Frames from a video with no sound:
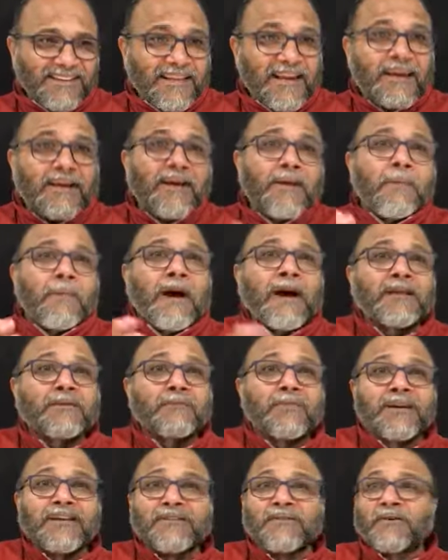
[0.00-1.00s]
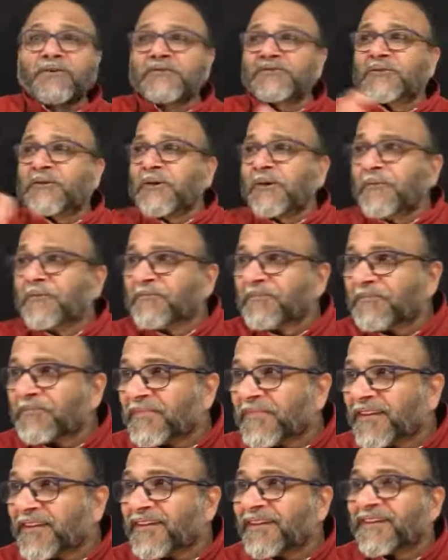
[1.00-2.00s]
that Mahatma is also
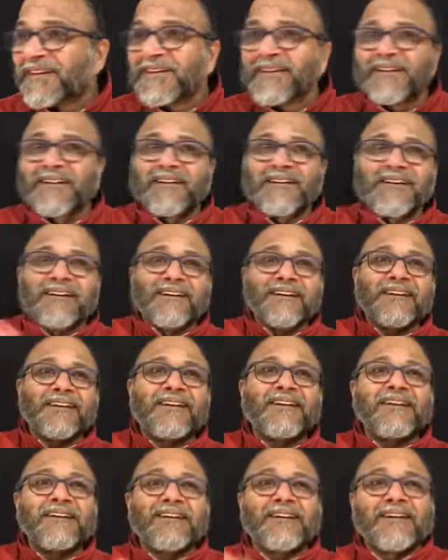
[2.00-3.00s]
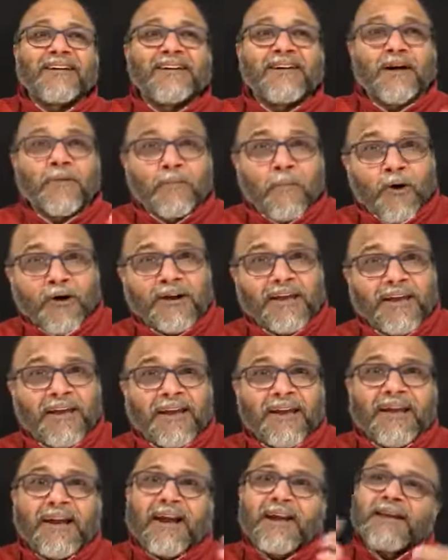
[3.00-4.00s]
uh, a
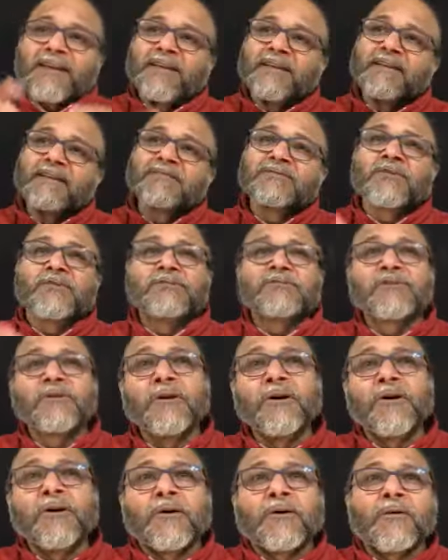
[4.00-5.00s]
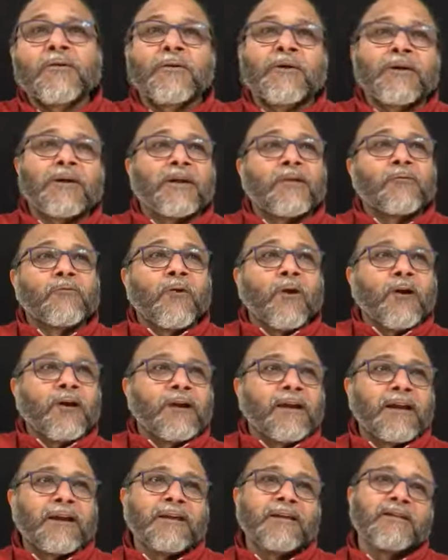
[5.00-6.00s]
body and he is also uh,
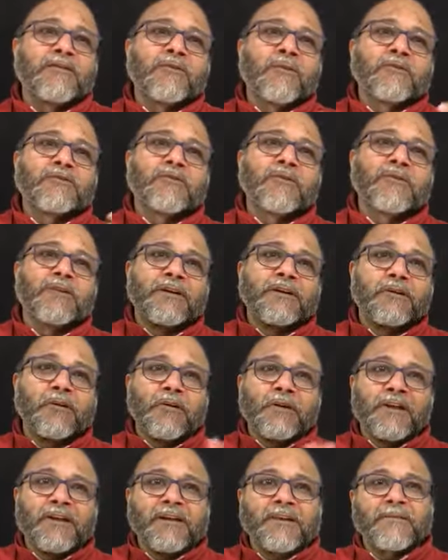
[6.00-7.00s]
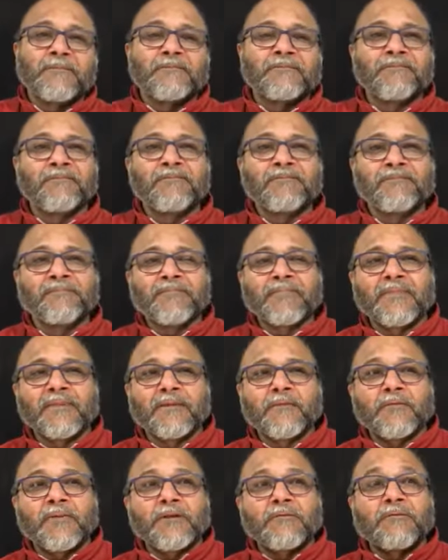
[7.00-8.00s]
involved and he is also withdrawing.
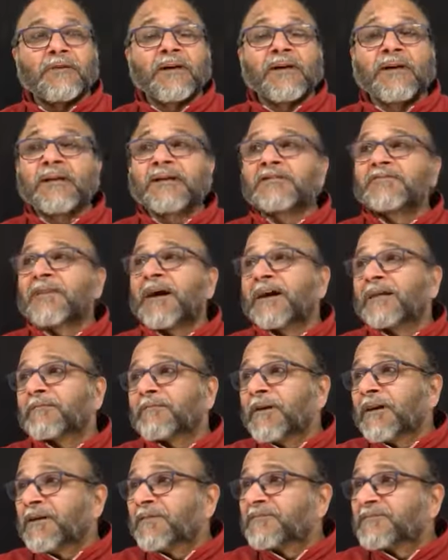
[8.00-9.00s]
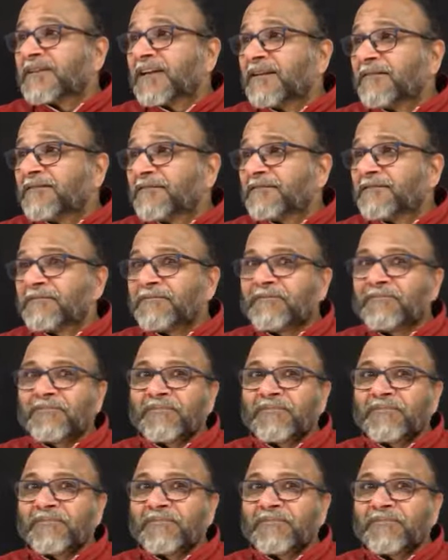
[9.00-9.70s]
But where is Mahatma himself?